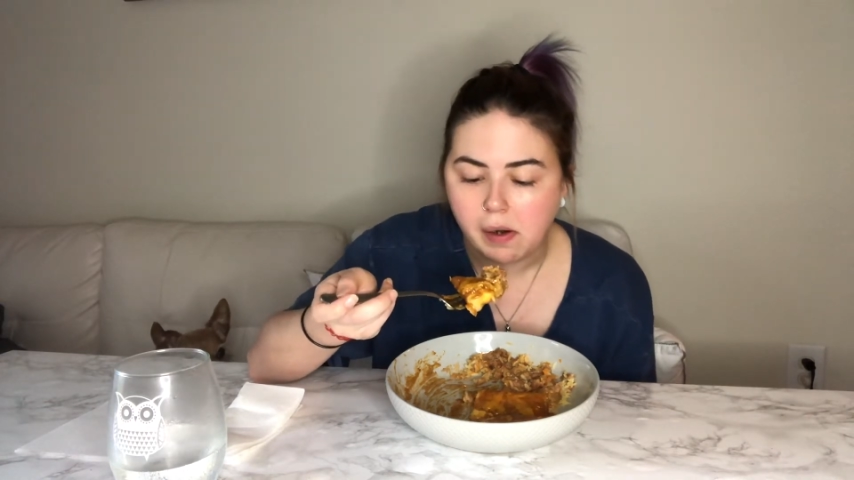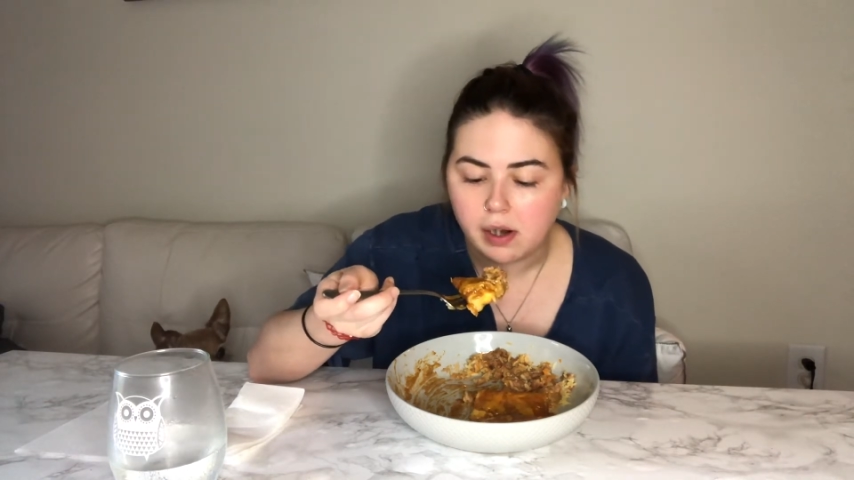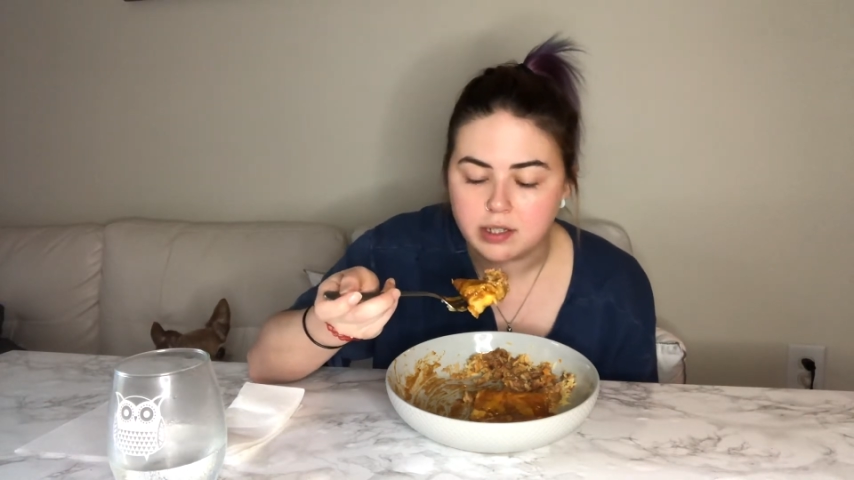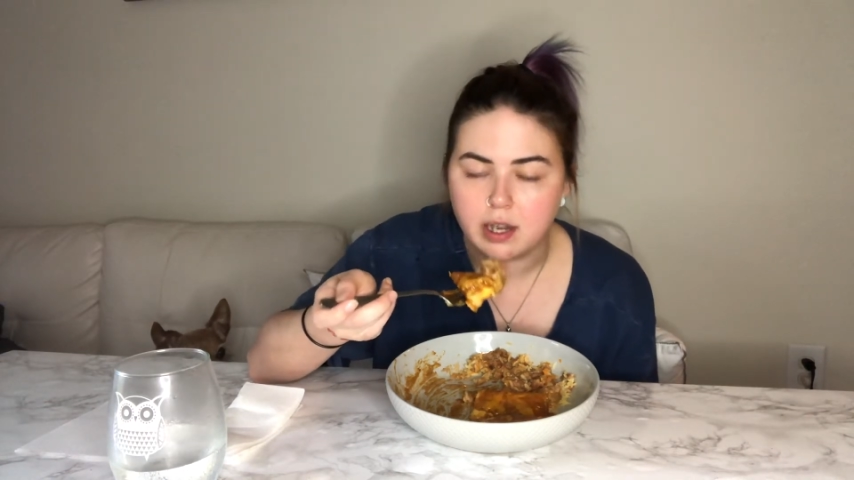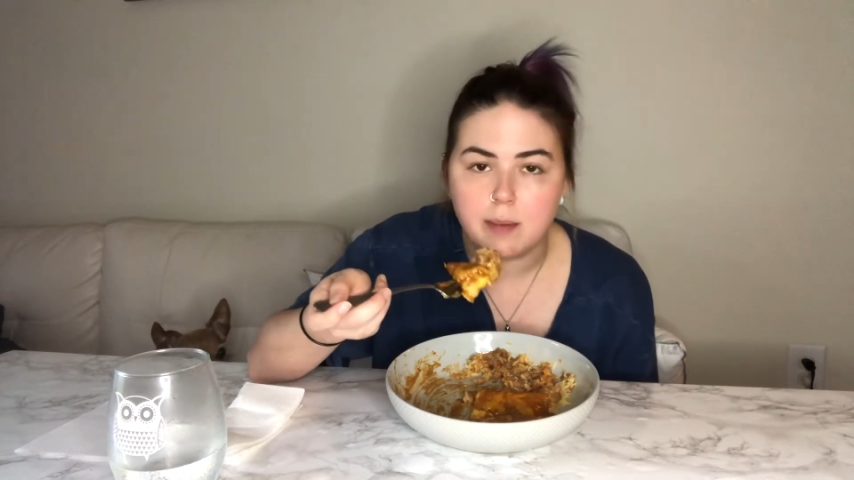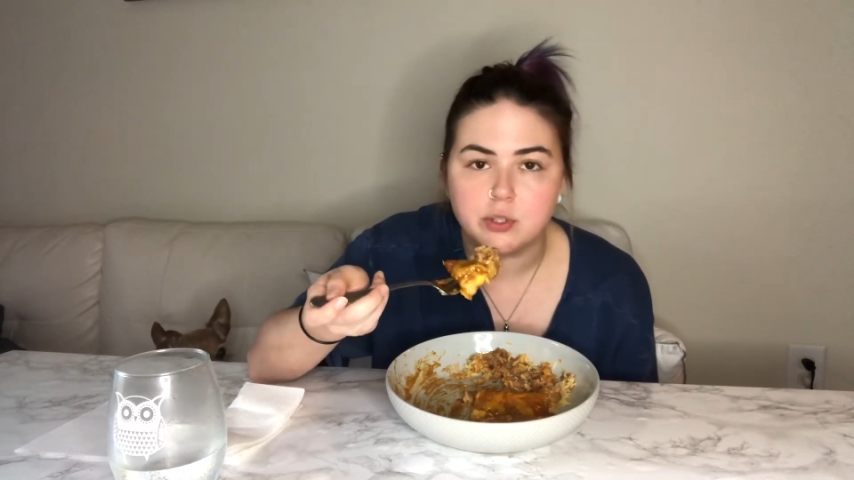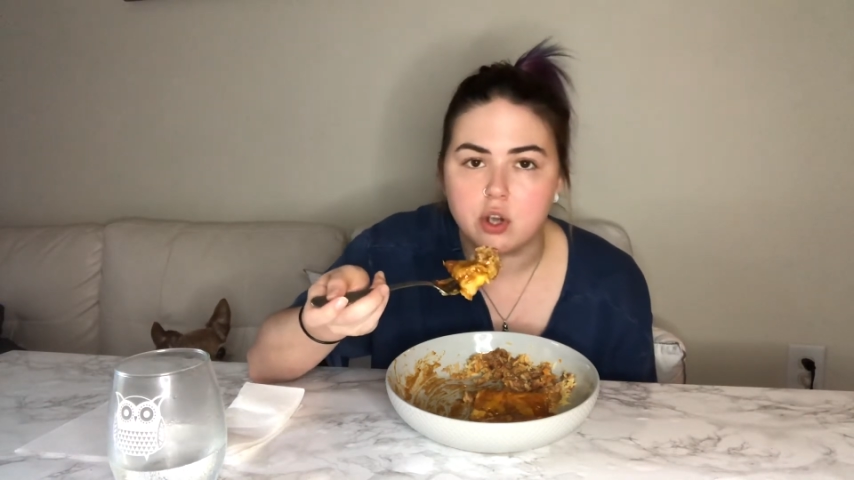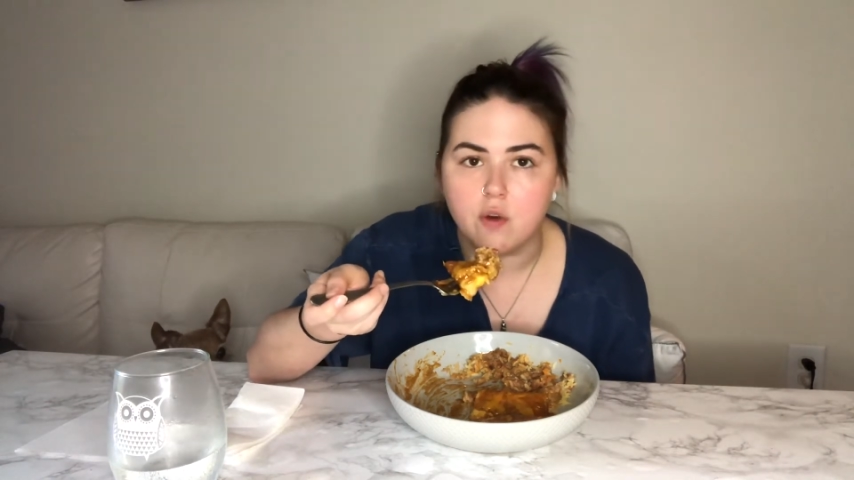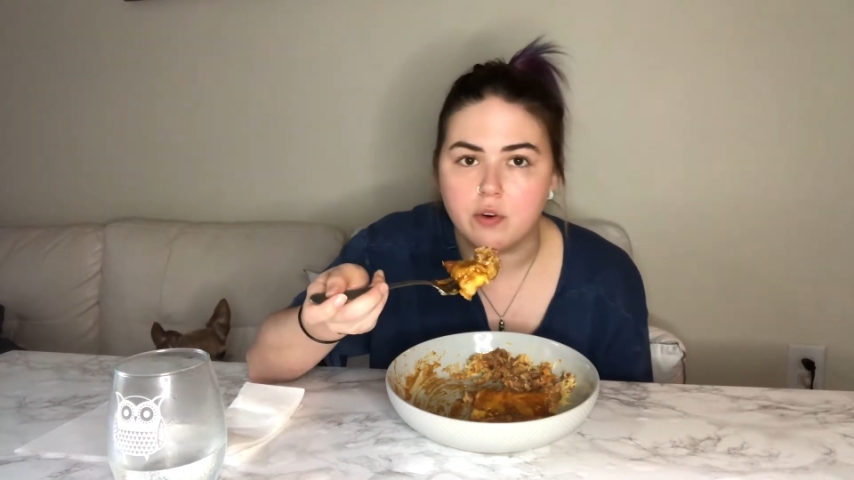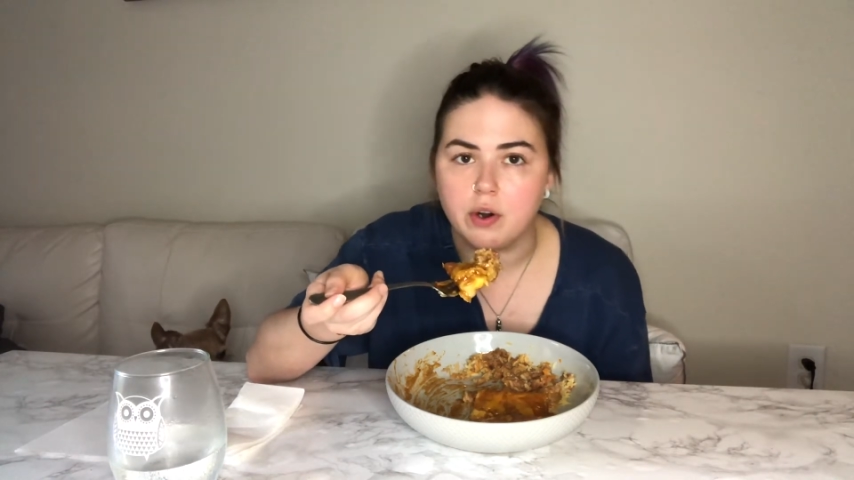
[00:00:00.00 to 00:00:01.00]
Because like, I'm just
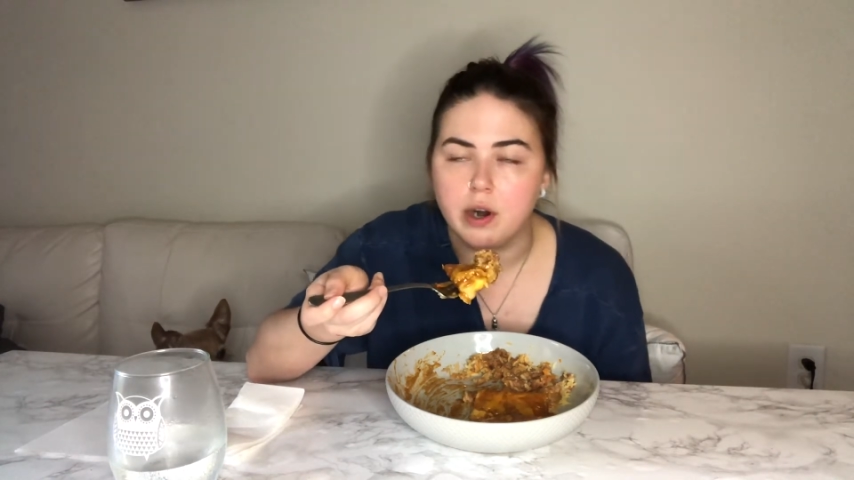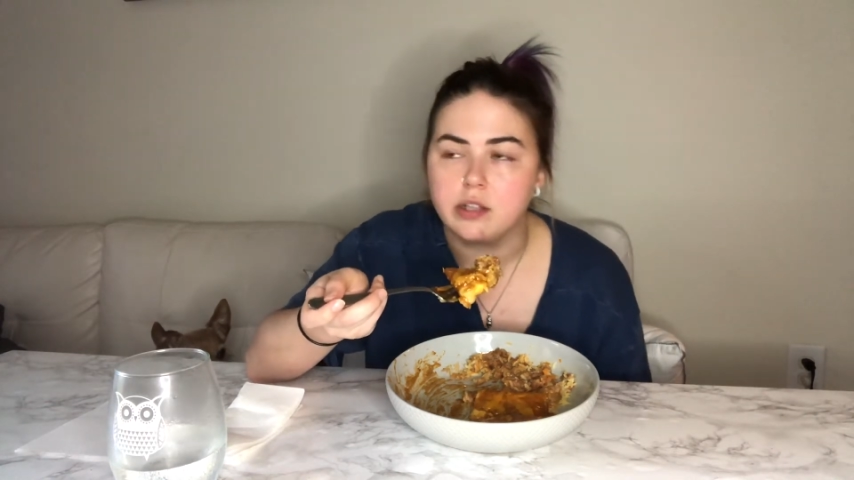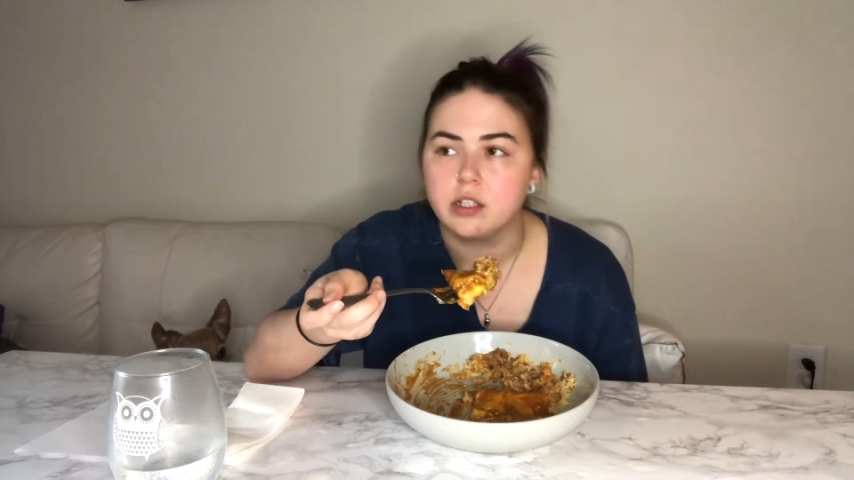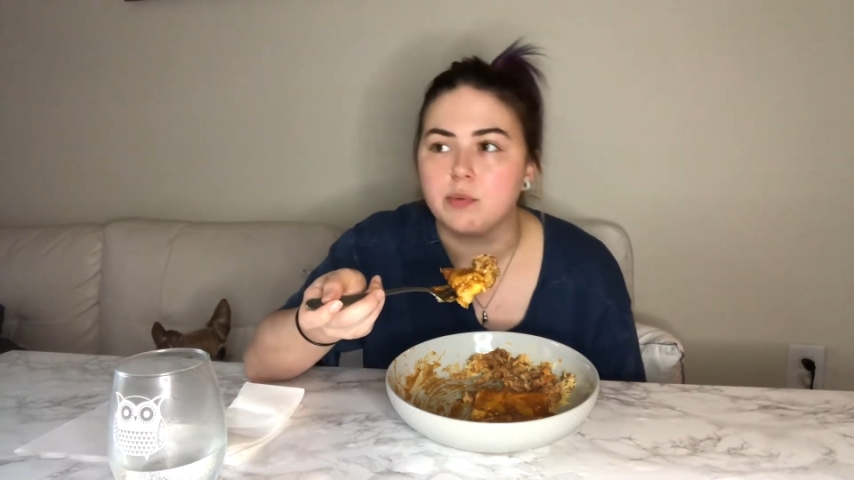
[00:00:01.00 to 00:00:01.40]
over her at this